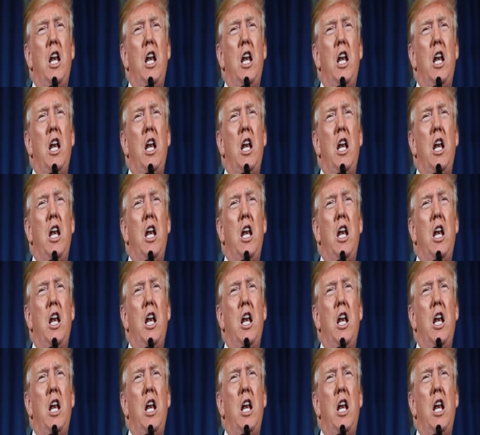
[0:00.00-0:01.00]

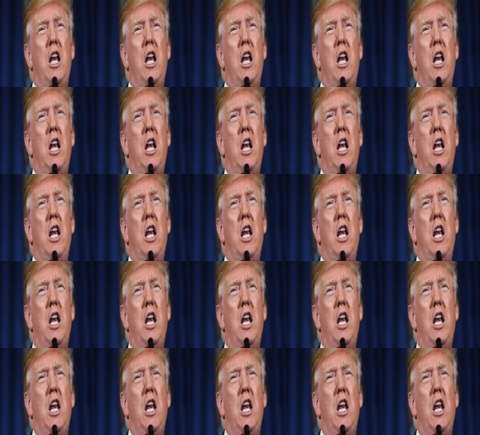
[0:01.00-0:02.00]

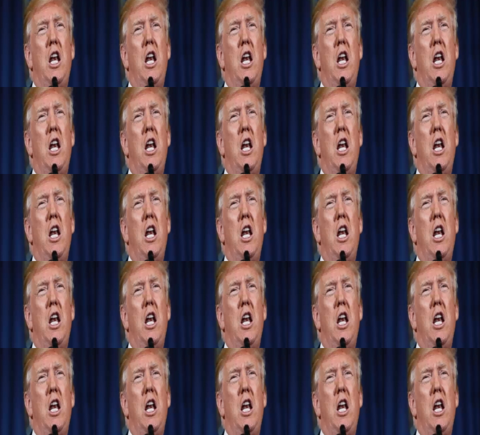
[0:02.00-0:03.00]

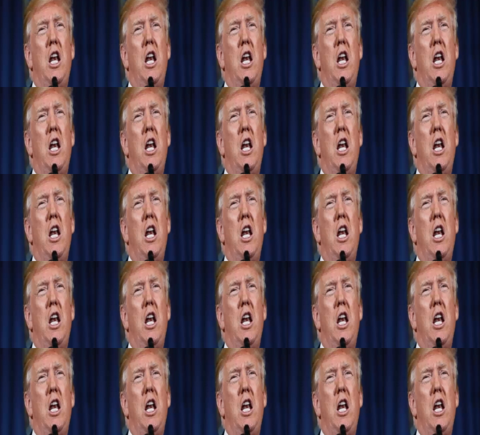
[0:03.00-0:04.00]

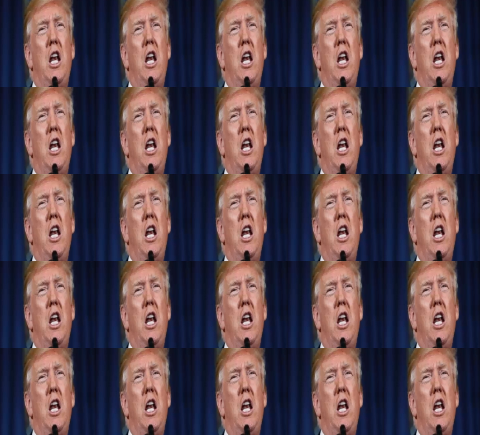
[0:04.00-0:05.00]

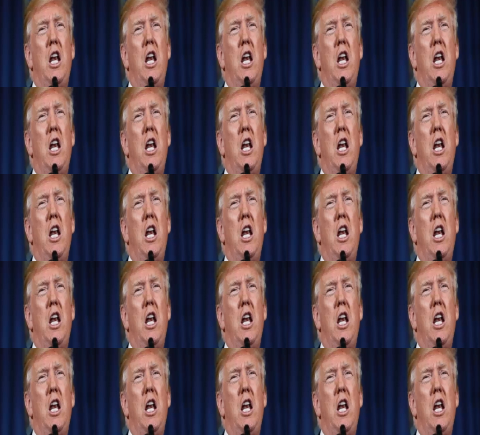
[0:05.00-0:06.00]

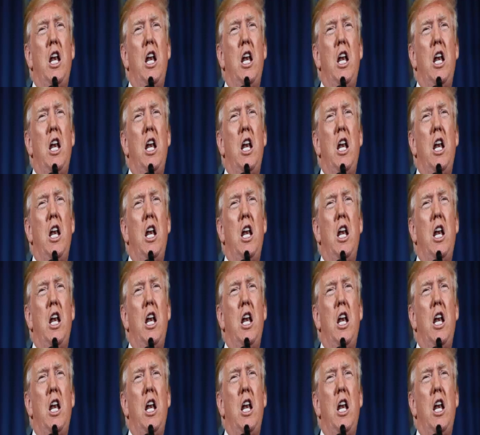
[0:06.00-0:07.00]

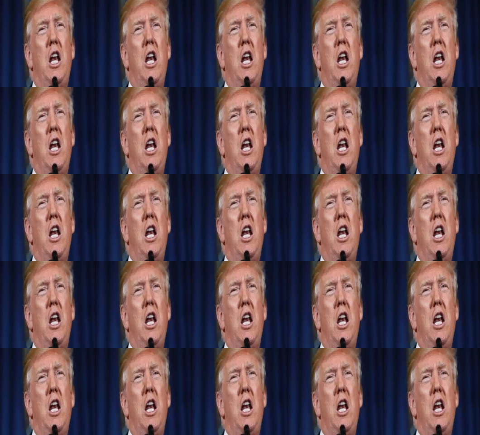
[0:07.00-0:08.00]
(no lip movement)